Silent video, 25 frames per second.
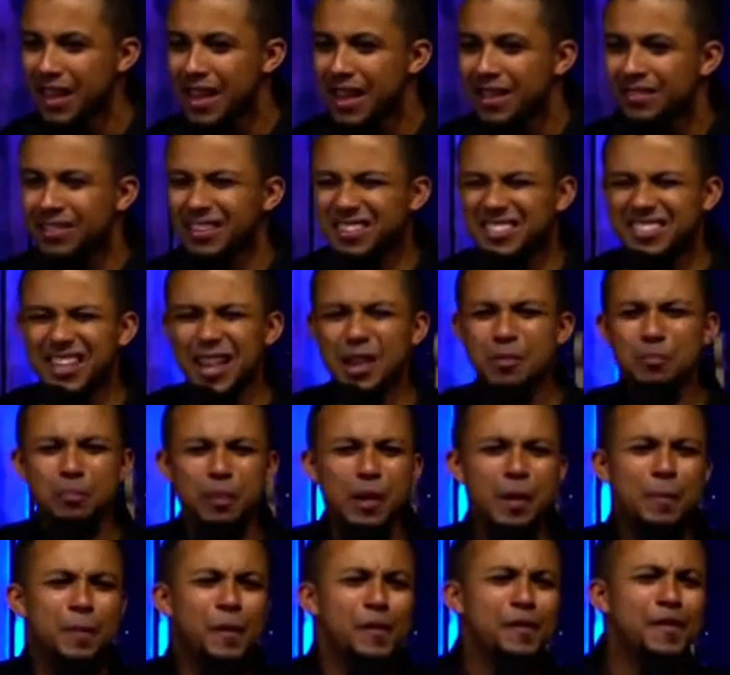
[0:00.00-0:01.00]
The same
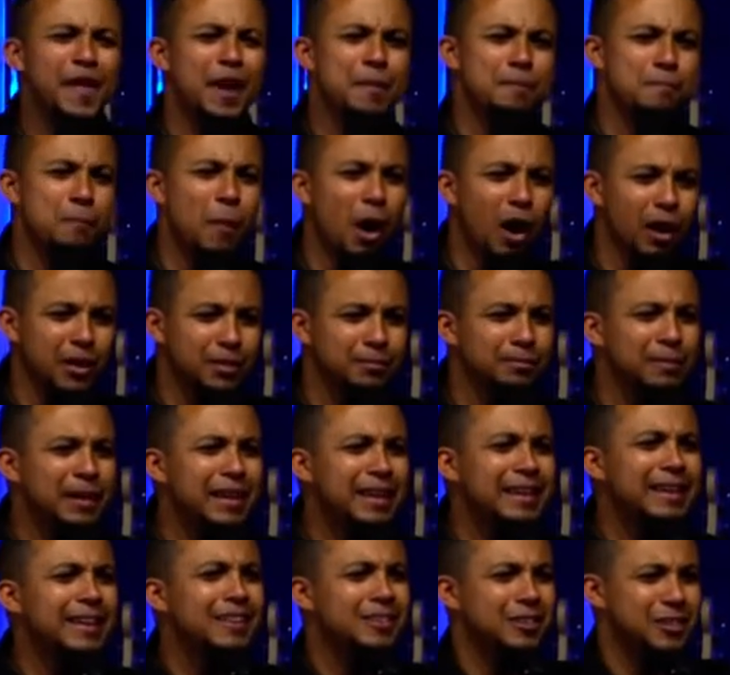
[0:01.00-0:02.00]
people that mocked
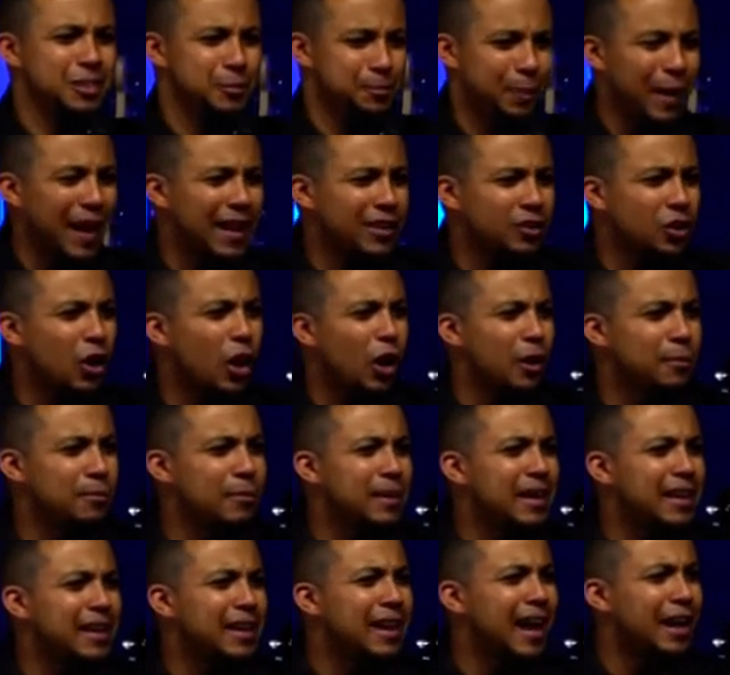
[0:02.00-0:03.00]
me and spat on
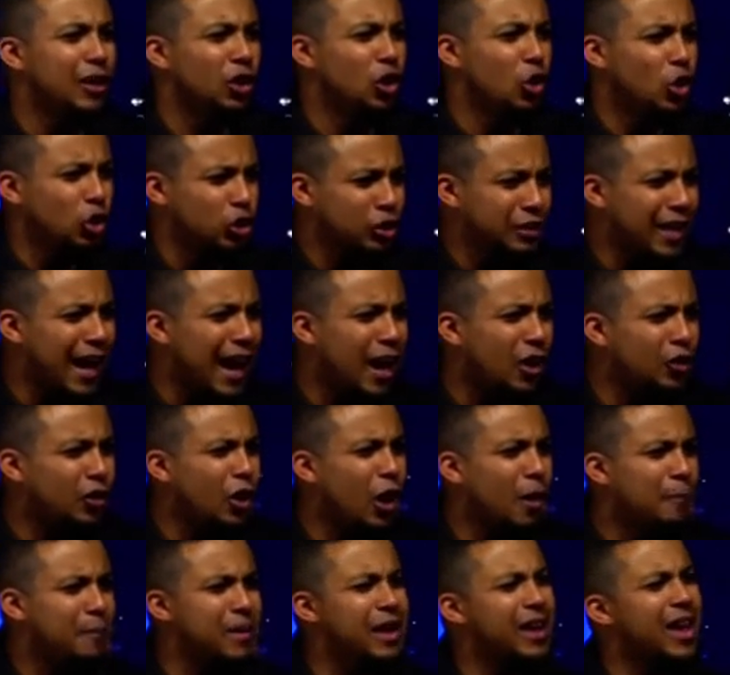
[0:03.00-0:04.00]
me and looked down
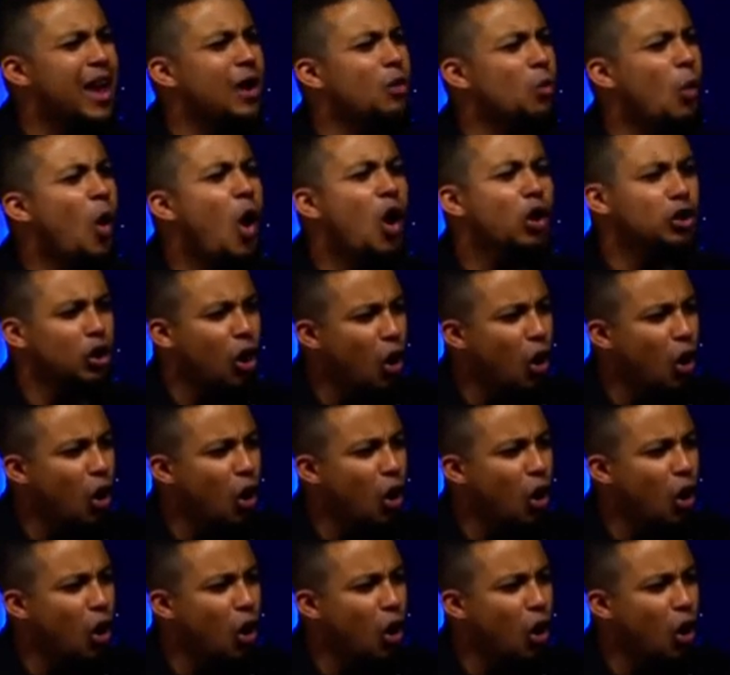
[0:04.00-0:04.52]
on me and walked